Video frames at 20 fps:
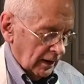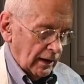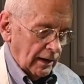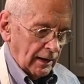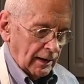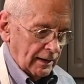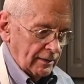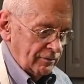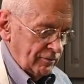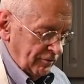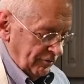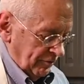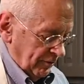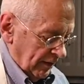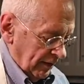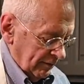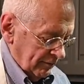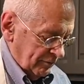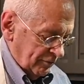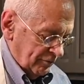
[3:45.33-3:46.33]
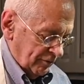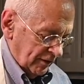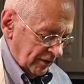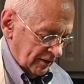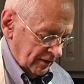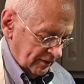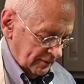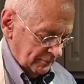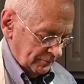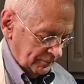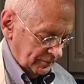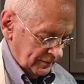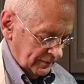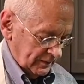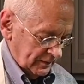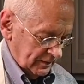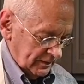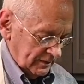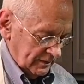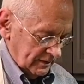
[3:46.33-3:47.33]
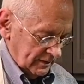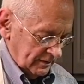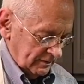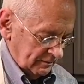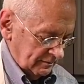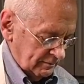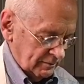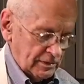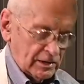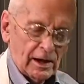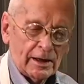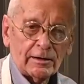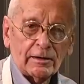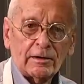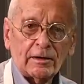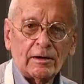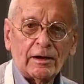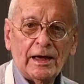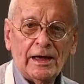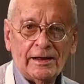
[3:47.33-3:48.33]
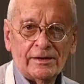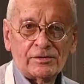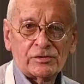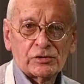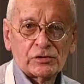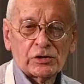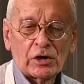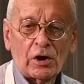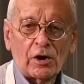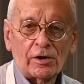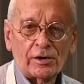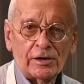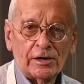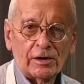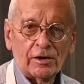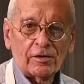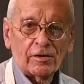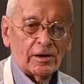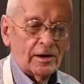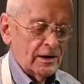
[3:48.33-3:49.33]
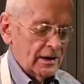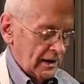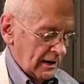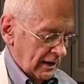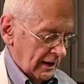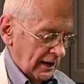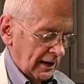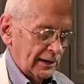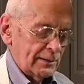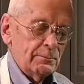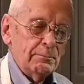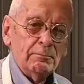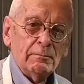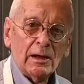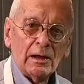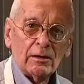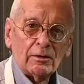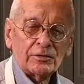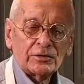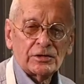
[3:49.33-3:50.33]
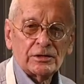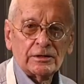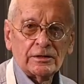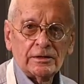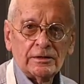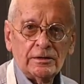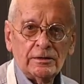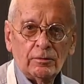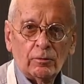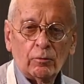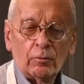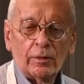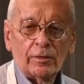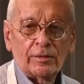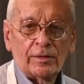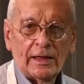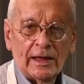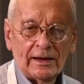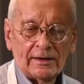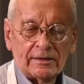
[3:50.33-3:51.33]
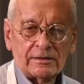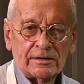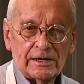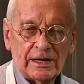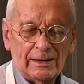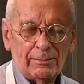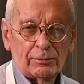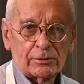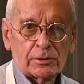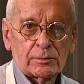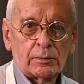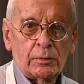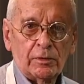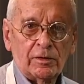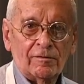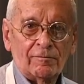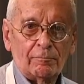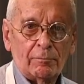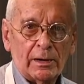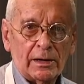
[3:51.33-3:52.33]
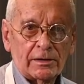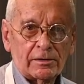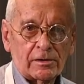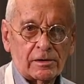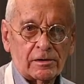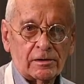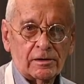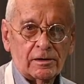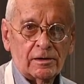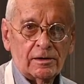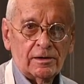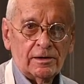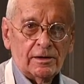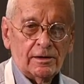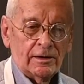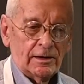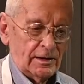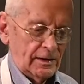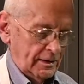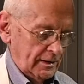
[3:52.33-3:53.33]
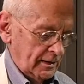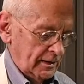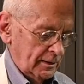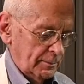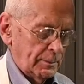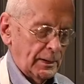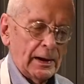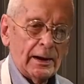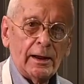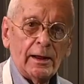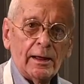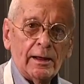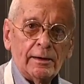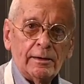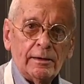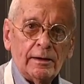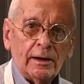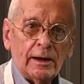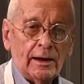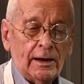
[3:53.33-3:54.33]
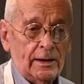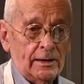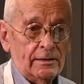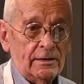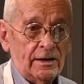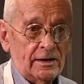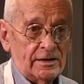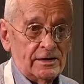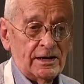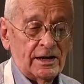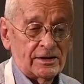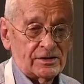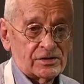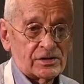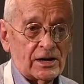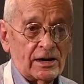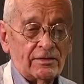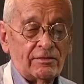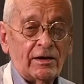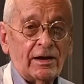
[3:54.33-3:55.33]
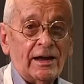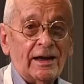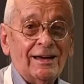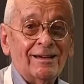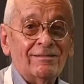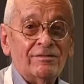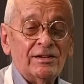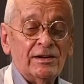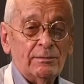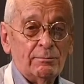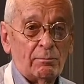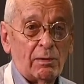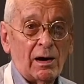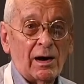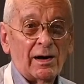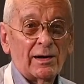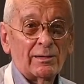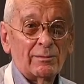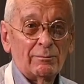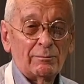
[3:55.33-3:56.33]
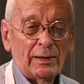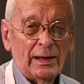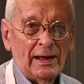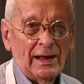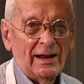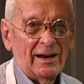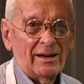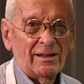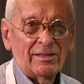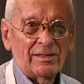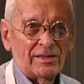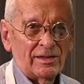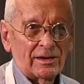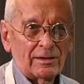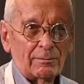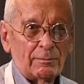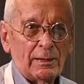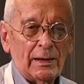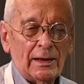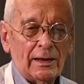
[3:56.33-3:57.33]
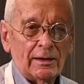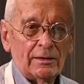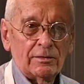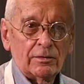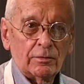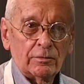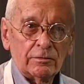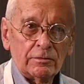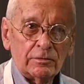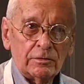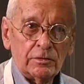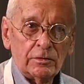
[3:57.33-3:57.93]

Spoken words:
I've got a little head start here. I melted that tablespoon of butter in the pan, and yes, I have a heavy bottom pan, a thick pan. Don't